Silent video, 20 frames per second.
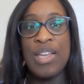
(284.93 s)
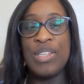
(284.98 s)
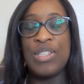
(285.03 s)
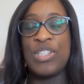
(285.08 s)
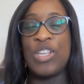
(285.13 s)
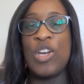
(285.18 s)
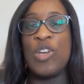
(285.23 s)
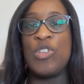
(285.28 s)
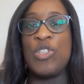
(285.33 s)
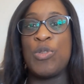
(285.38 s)

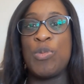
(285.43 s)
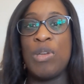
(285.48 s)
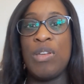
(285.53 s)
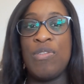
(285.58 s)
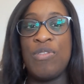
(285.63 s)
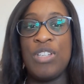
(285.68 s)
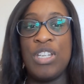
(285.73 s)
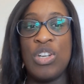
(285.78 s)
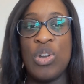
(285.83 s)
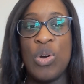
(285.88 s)
So
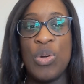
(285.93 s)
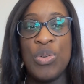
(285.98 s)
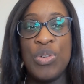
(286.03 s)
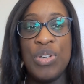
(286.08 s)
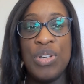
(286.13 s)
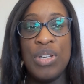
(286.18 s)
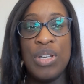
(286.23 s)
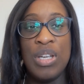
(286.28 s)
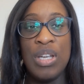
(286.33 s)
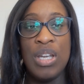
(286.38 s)
swifting
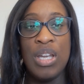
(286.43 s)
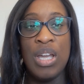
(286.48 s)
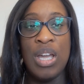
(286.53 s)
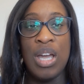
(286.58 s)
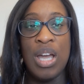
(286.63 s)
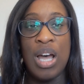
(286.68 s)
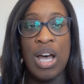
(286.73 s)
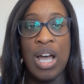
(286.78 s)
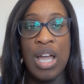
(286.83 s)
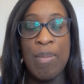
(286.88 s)
on,
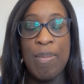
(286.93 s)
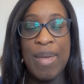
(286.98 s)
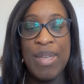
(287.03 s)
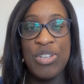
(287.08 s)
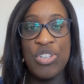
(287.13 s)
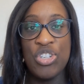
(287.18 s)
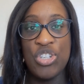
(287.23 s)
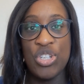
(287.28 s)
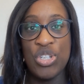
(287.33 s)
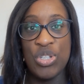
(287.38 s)
I
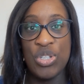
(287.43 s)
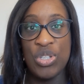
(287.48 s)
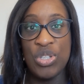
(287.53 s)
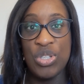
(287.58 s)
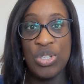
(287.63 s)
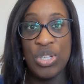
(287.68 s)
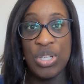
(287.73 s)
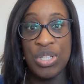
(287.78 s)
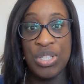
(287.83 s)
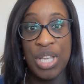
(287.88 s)

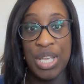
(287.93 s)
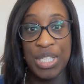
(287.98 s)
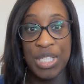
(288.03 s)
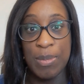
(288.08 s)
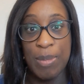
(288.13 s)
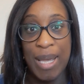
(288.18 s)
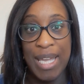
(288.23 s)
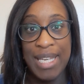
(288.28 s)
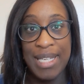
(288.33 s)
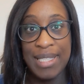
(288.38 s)
mentioned
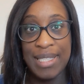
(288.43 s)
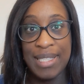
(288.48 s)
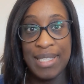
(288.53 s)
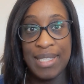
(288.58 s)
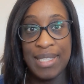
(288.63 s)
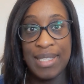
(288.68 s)
dust mites.